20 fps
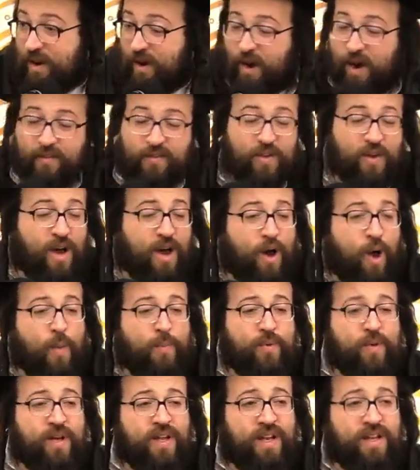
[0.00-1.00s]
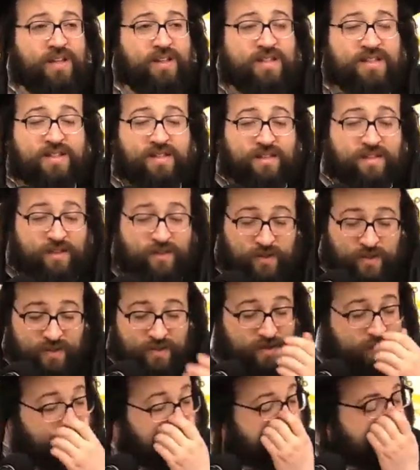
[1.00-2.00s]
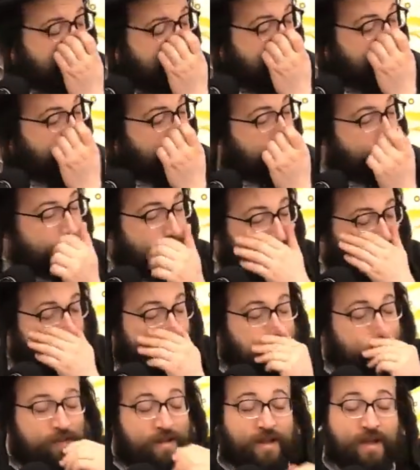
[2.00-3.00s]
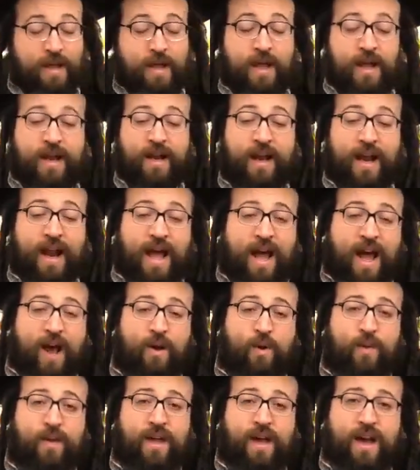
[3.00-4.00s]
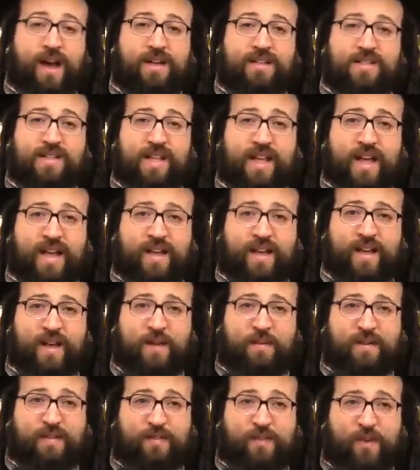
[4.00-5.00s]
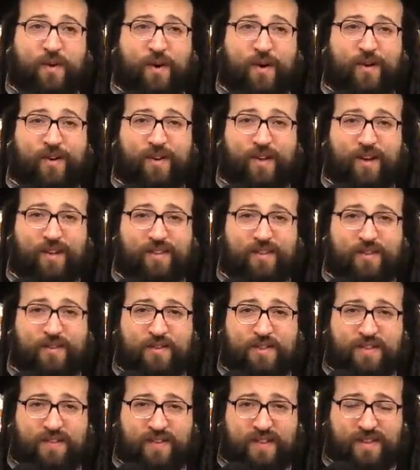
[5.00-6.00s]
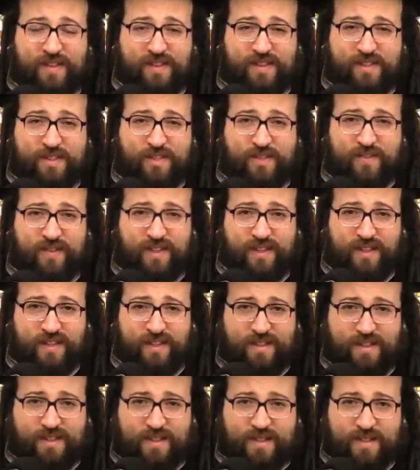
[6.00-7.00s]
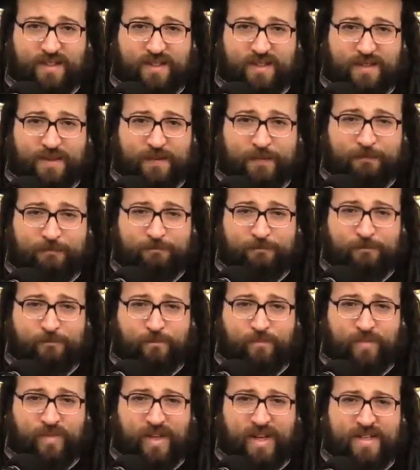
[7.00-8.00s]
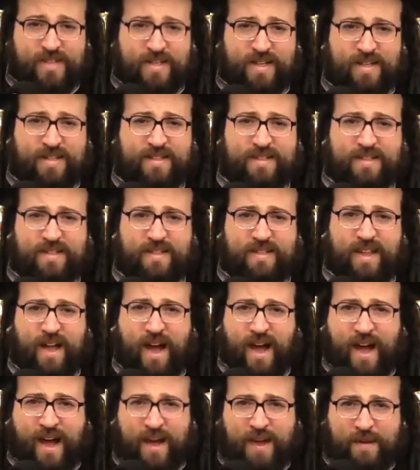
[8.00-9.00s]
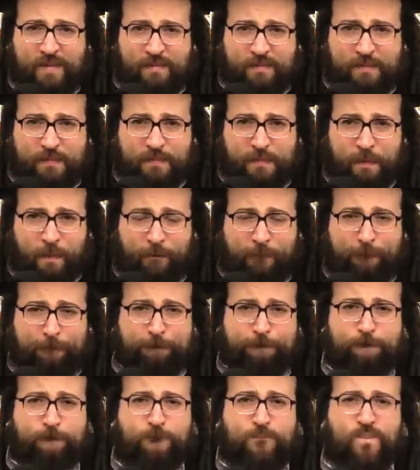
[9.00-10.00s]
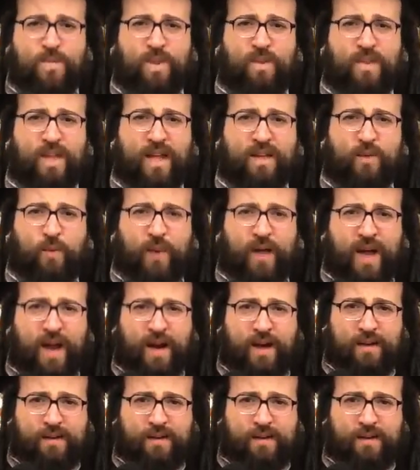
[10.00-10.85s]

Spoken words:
hope you're gonna you understand. Now we are staying before Yom Tov Shvius. Shvius is a time that we